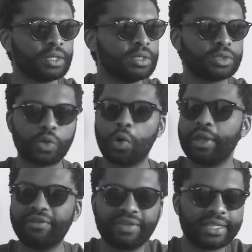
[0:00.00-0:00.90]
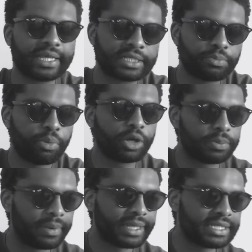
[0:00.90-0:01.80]
So even the
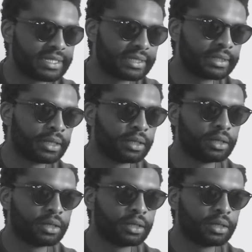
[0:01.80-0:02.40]
sport betting